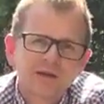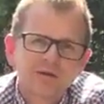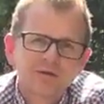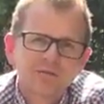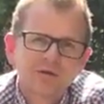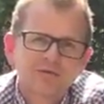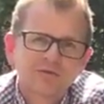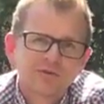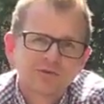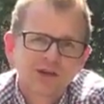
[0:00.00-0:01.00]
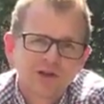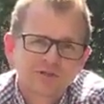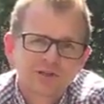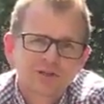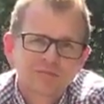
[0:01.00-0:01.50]
you would feel
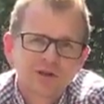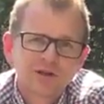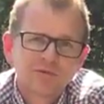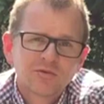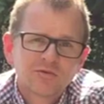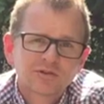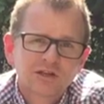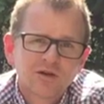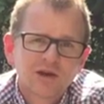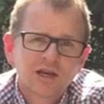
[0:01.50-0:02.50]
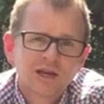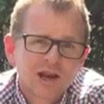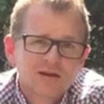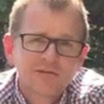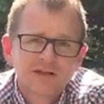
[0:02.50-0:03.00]
sheltered, but you were also in an
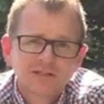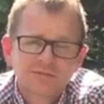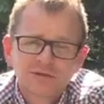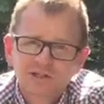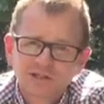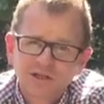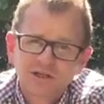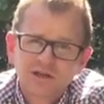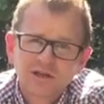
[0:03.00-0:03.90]
elevated position